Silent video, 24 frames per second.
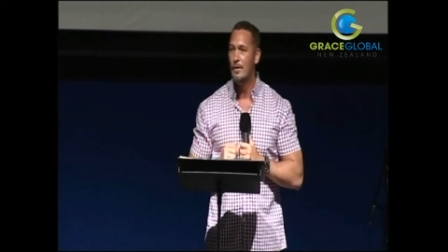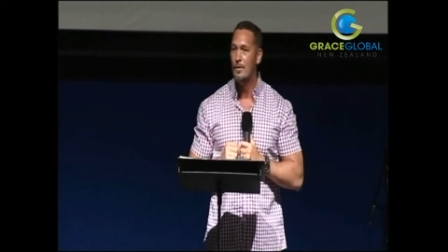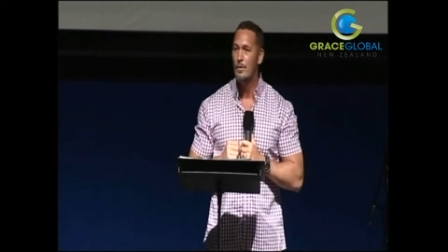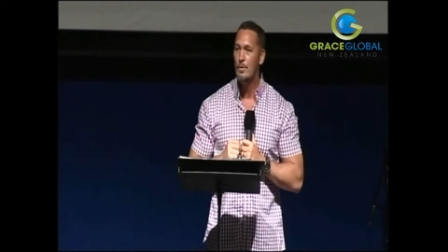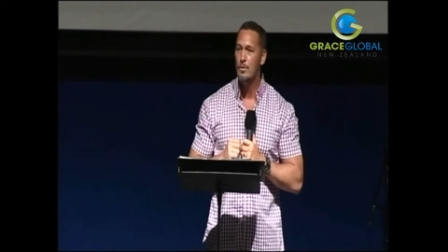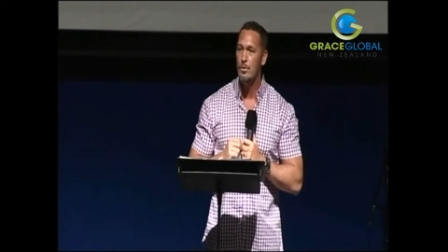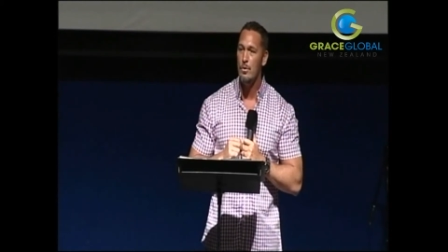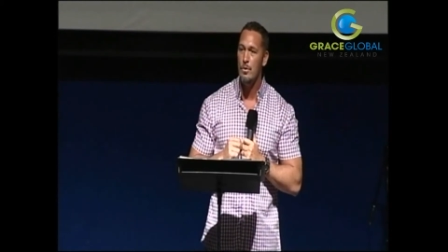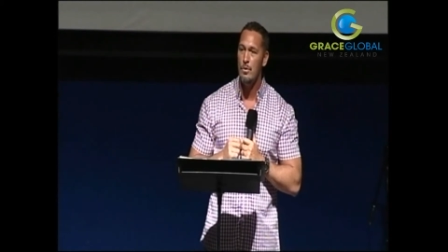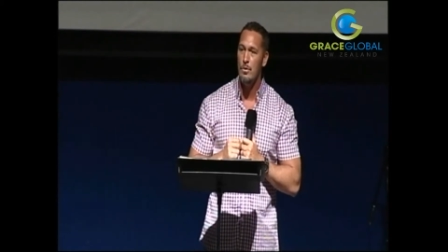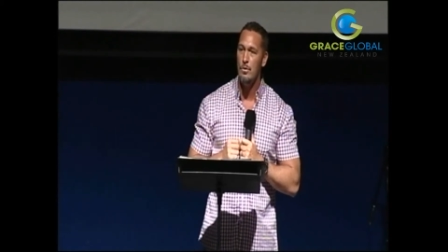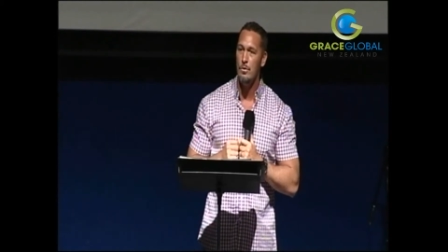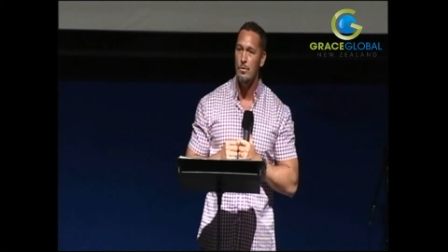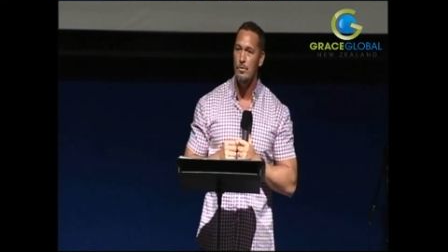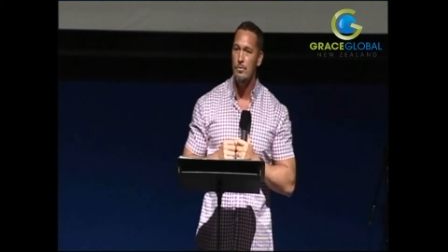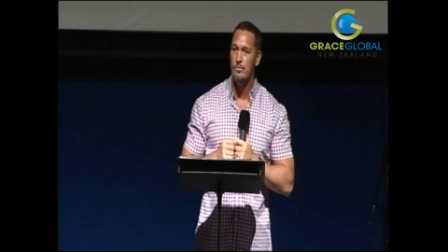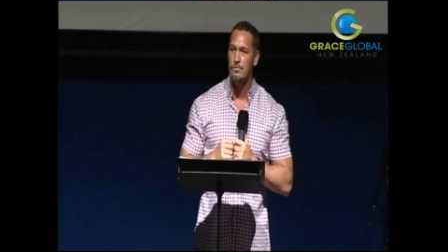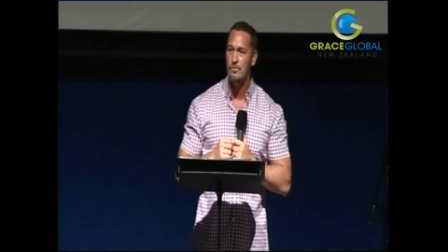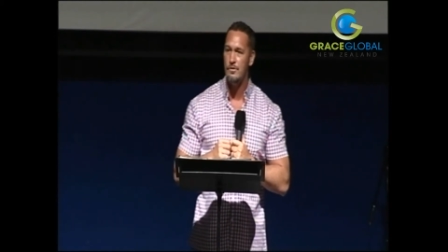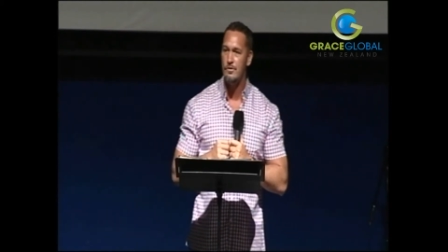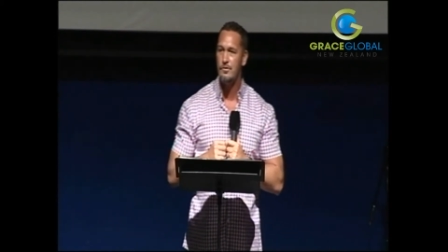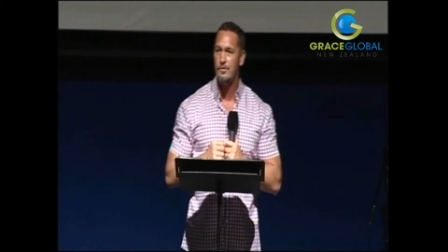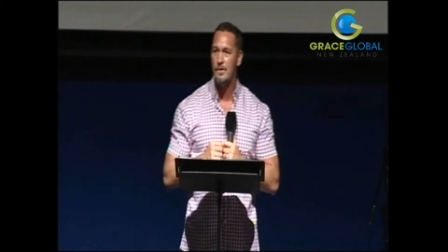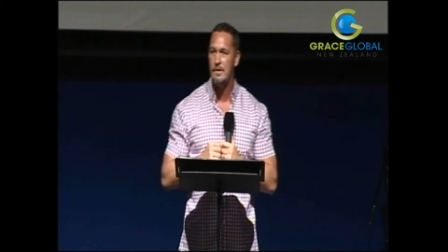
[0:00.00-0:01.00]
Oh, whoo,
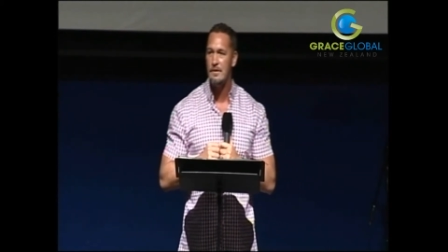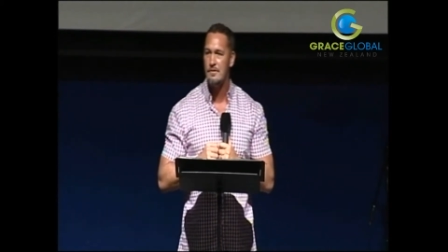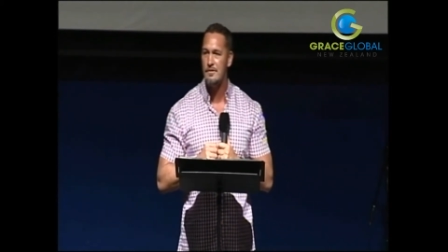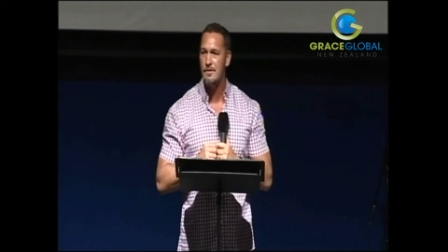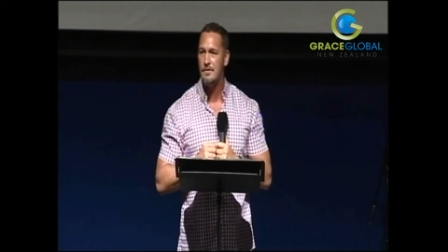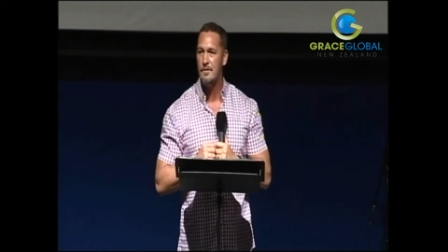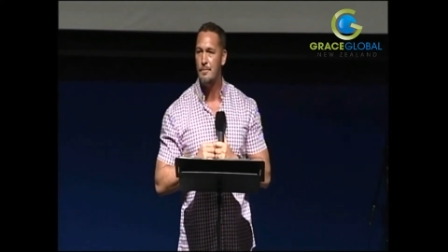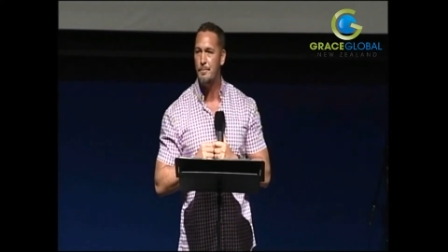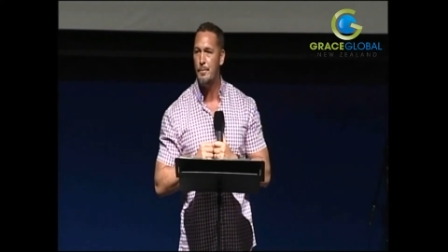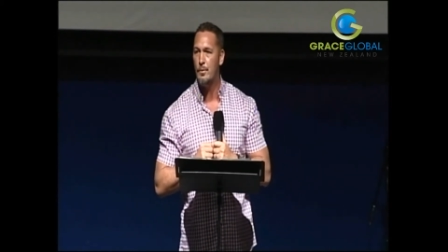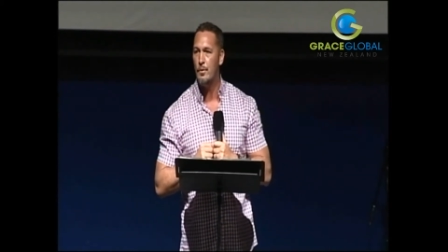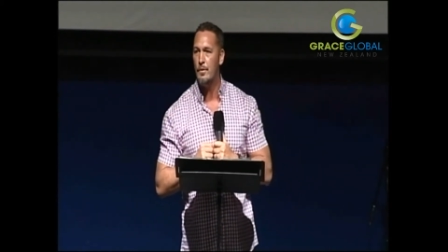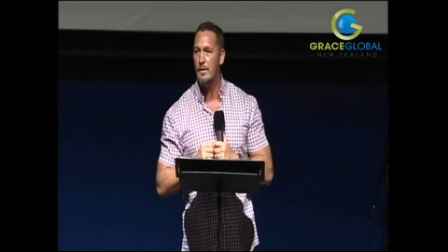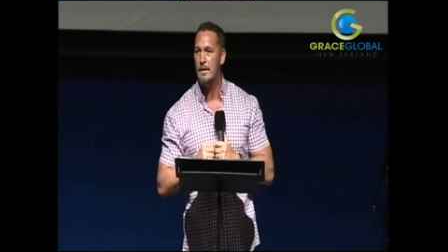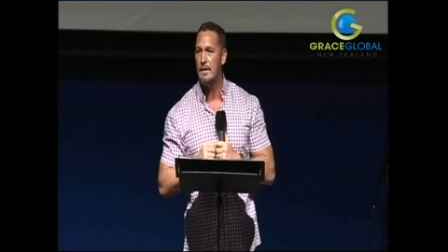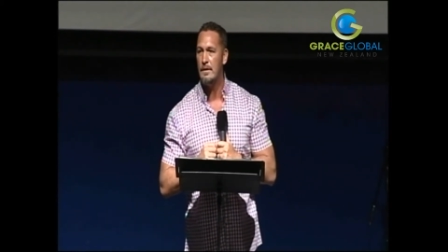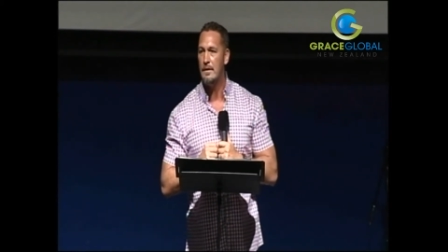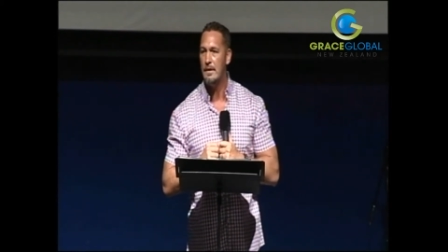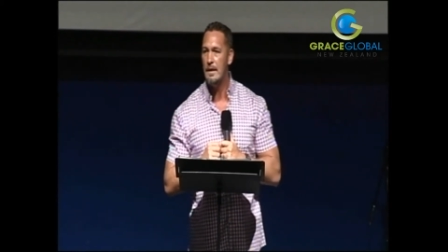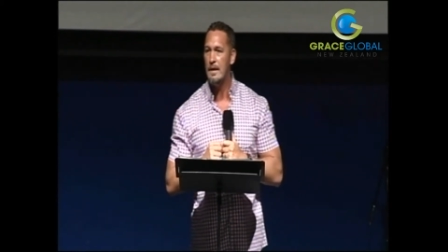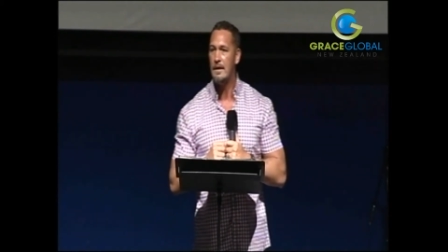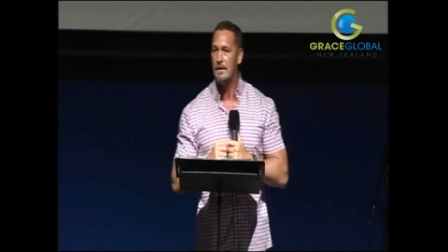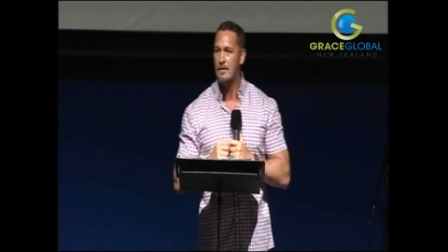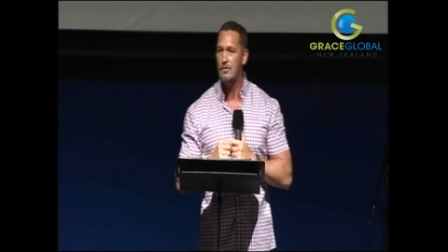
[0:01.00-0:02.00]
straight to the point.
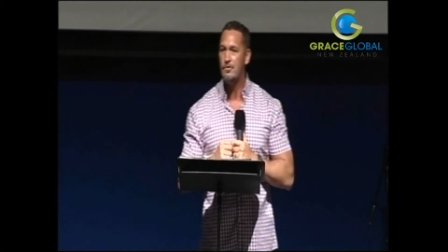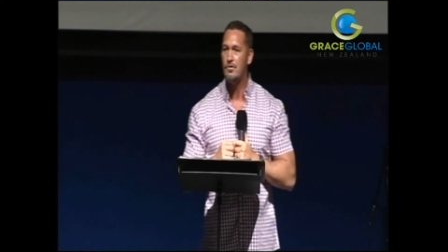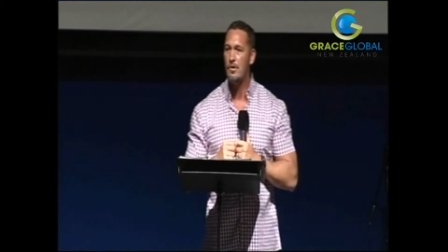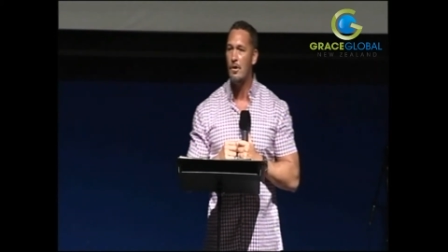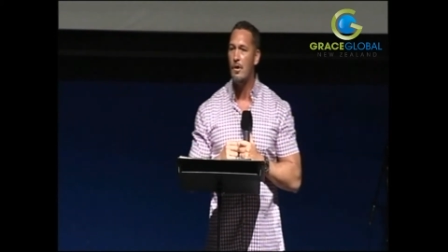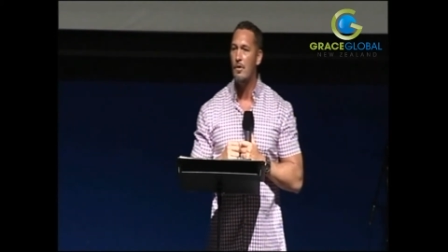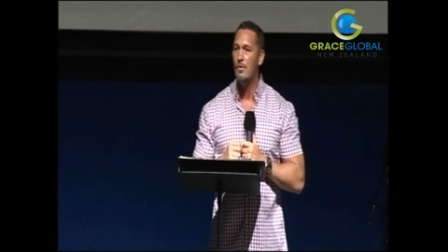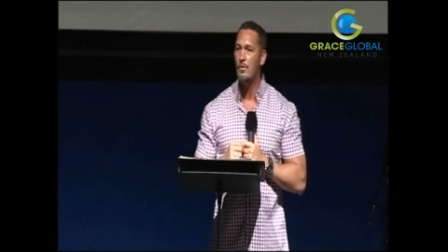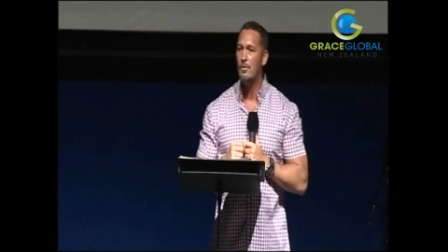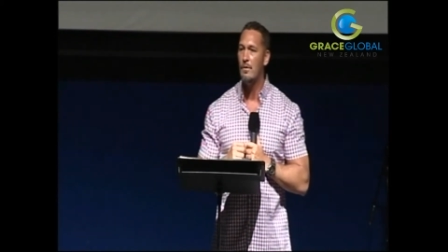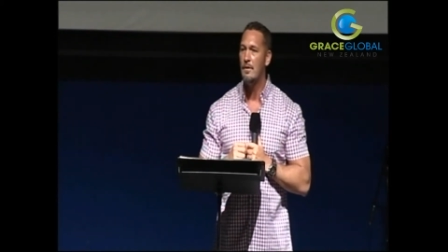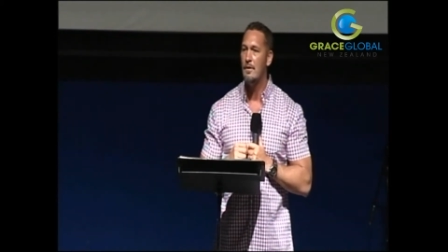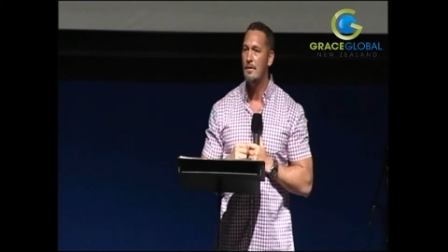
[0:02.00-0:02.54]
Yeah, control.